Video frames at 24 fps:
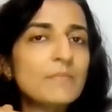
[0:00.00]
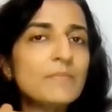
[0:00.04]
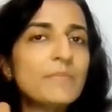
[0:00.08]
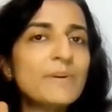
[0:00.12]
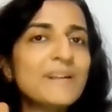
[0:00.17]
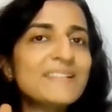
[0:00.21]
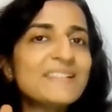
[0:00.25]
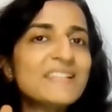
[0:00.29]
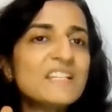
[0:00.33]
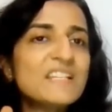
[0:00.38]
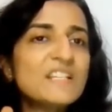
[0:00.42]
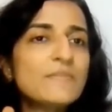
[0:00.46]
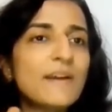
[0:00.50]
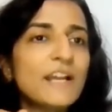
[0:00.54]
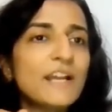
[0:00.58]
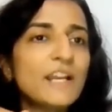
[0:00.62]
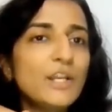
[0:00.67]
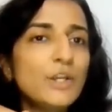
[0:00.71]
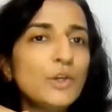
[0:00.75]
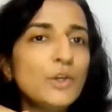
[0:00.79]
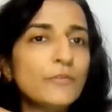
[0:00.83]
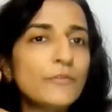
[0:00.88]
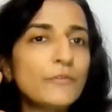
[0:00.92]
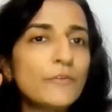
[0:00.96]
Present
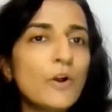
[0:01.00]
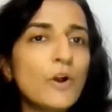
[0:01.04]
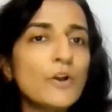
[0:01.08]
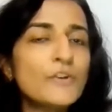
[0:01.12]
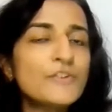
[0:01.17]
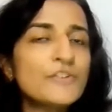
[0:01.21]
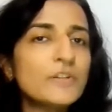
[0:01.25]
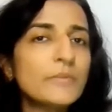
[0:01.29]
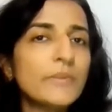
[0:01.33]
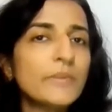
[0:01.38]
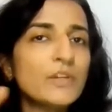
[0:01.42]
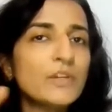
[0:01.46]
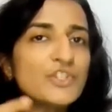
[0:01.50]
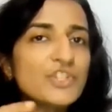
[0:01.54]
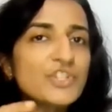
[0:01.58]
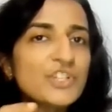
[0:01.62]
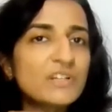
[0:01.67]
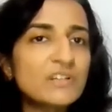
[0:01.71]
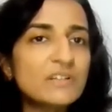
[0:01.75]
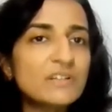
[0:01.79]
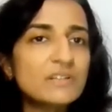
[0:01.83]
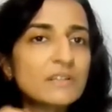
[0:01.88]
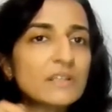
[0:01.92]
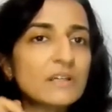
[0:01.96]
value of
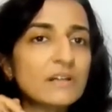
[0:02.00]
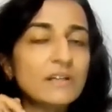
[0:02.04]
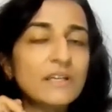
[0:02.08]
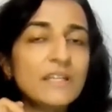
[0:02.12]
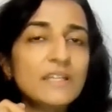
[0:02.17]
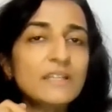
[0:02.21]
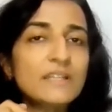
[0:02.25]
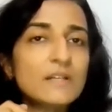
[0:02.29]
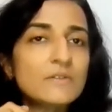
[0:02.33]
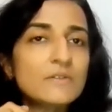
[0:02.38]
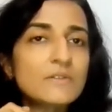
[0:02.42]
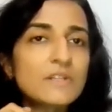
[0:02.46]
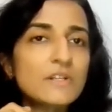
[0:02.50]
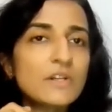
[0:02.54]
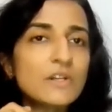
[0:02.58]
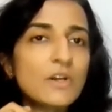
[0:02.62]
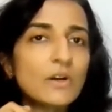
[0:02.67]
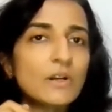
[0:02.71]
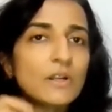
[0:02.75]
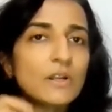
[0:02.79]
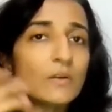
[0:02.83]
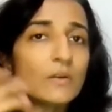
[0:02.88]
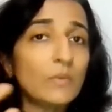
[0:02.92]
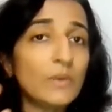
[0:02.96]
contribution,
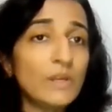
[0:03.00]
$30,000.